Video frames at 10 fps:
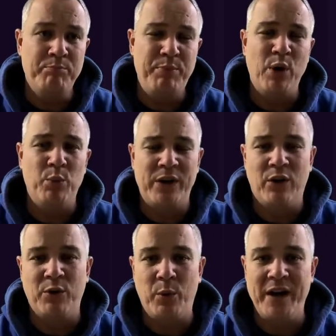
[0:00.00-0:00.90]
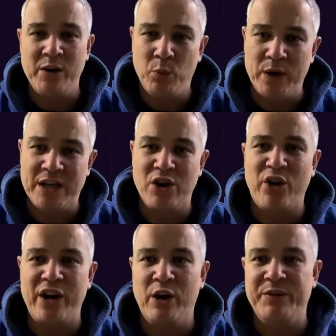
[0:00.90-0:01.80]
But we got the win, we
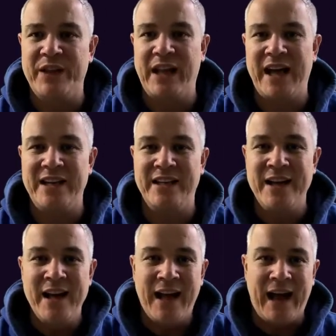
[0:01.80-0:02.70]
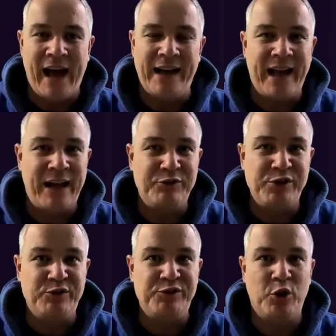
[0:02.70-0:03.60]
got it over the line, and as
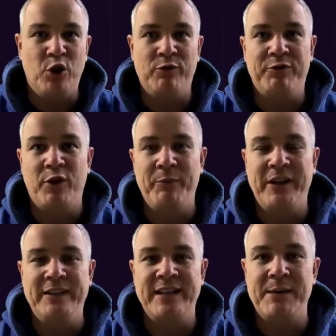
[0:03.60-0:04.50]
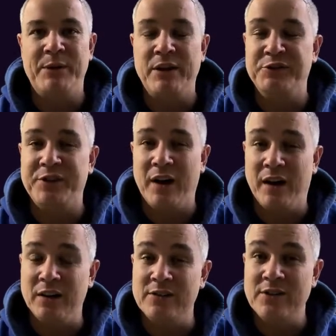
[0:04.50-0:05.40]
you saw from the league table at the
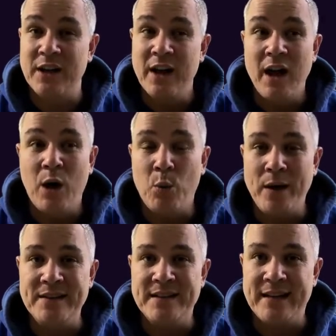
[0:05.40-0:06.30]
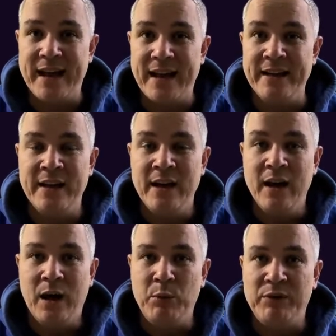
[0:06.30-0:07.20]
start, a win today,
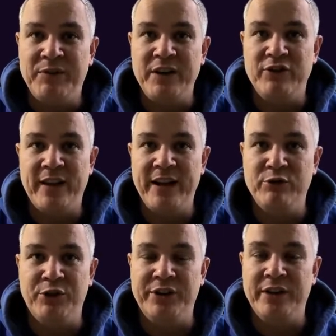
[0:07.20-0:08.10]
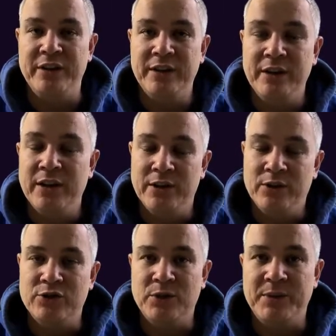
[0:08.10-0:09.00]
and we'll finish the Hinrunde on
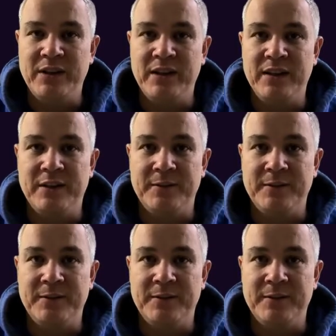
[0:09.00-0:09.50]
top of the league.